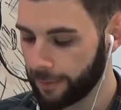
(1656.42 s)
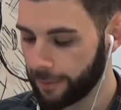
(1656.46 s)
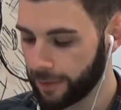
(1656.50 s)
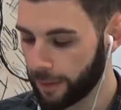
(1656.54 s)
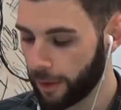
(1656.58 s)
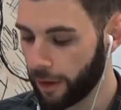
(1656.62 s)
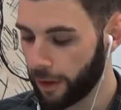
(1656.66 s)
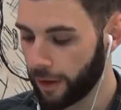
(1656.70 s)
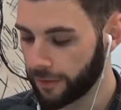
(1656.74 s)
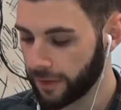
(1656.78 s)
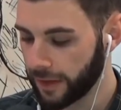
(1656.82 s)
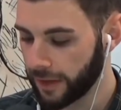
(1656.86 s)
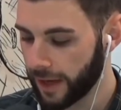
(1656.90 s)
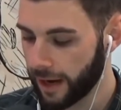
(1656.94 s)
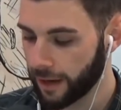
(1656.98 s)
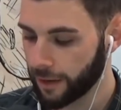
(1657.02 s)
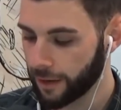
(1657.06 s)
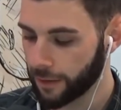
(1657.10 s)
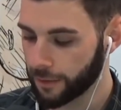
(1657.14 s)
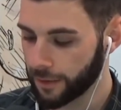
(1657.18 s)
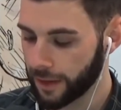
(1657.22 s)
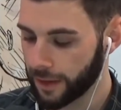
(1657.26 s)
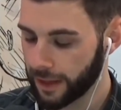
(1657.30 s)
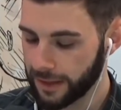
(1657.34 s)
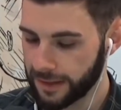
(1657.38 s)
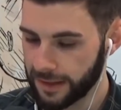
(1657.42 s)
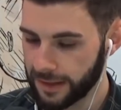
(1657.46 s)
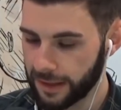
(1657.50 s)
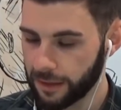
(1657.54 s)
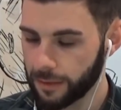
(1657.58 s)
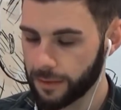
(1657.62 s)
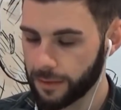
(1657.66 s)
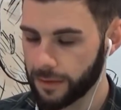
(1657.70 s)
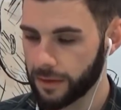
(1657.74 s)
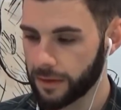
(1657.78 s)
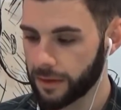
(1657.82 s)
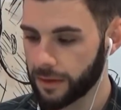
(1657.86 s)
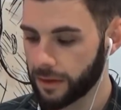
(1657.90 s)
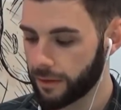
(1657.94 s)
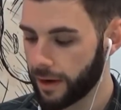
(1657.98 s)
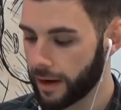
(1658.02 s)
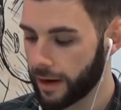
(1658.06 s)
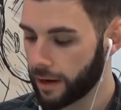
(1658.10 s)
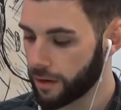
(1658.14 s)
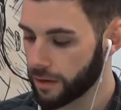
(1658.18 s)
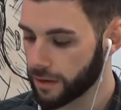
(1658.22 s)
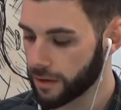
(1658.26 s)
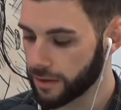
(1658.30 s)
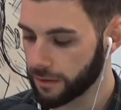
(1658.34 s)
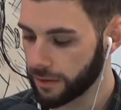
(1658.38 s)
They all have Thiago Santos on their
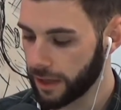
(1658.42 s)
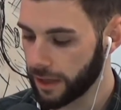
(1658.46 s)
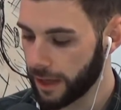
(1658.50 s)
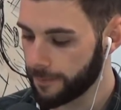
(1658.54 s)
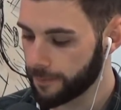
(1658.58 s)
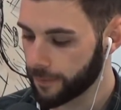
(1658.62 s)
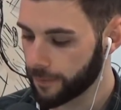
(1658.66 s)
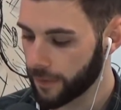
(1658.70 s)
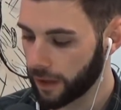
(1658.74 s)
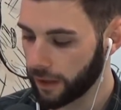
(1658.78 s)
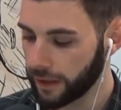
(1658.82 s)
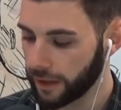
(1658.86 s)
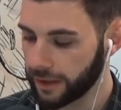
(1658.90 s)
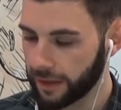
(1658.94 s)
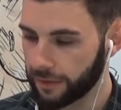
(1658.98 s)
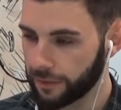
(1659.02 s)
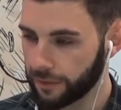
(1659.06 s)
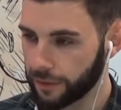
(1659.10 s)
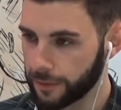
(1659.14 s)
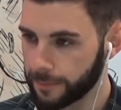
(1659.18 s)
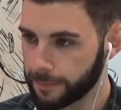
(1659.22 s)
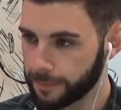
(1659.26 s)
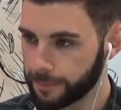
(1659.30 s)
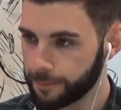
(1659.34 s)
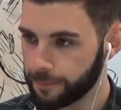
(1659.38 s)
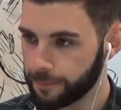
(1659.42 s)
record. So, yeah, I like that fight.